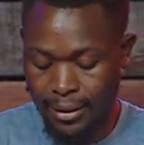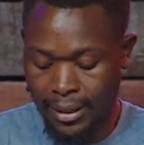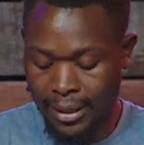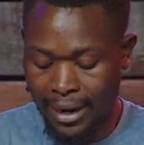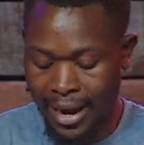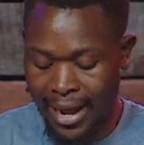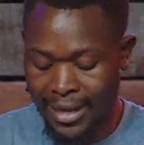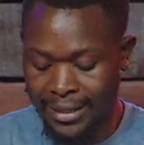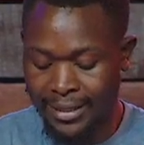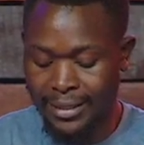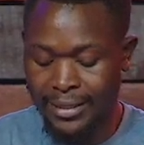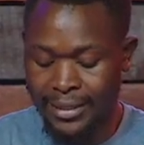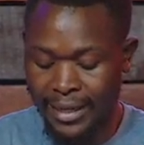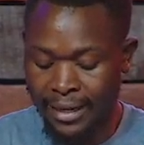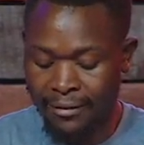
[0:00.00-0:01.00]
the
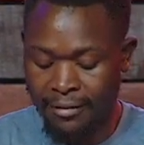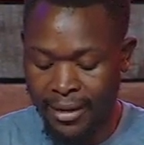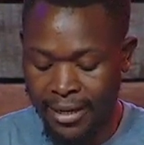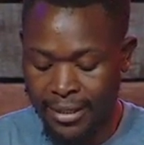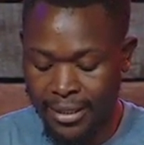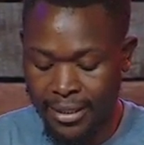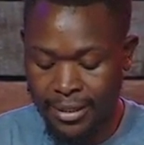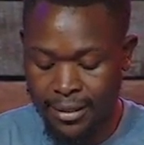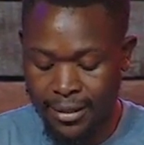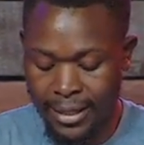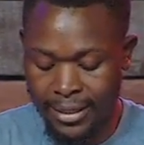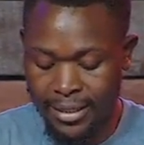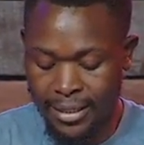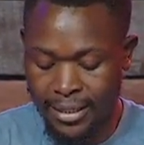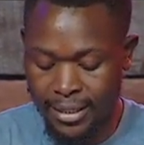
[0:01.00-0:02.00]
last 10 verses,
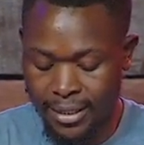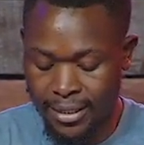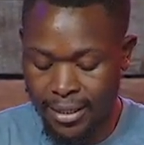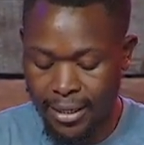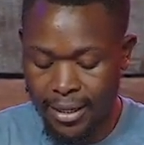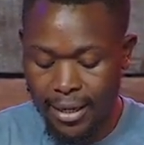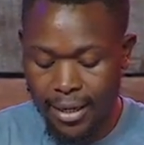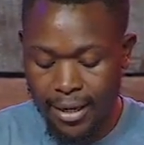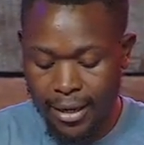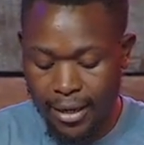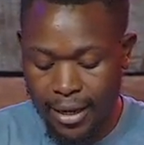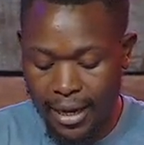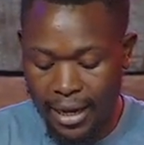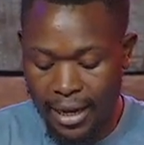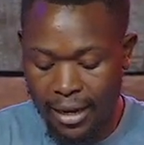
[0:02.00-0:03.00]
that is
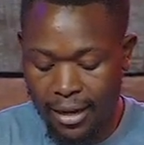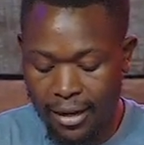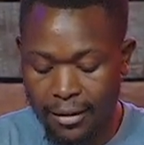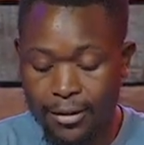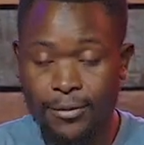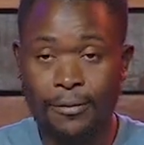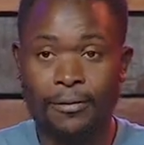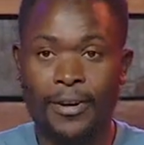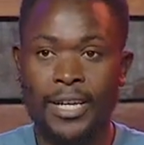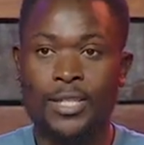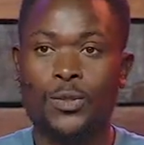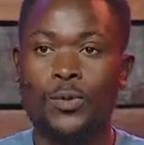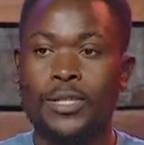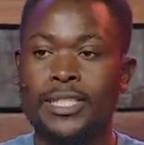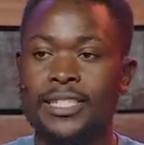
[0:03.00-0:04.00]

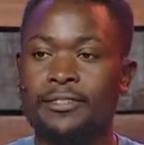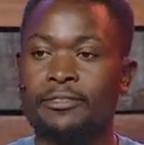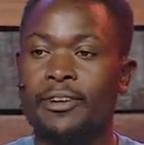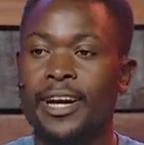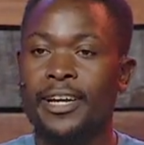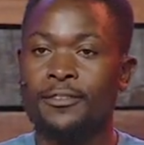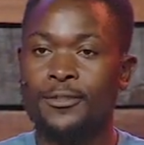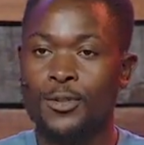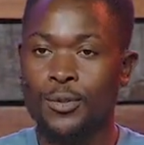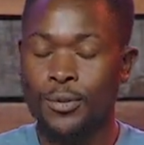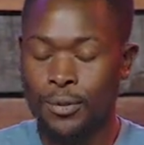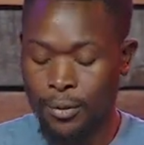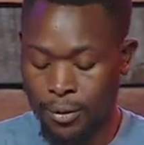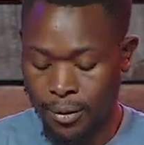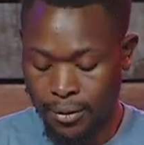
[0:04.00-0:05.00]
verse 25
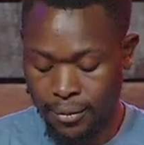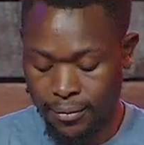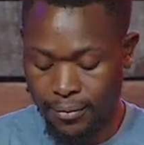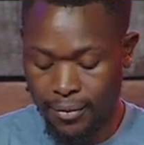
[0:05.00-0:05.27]
to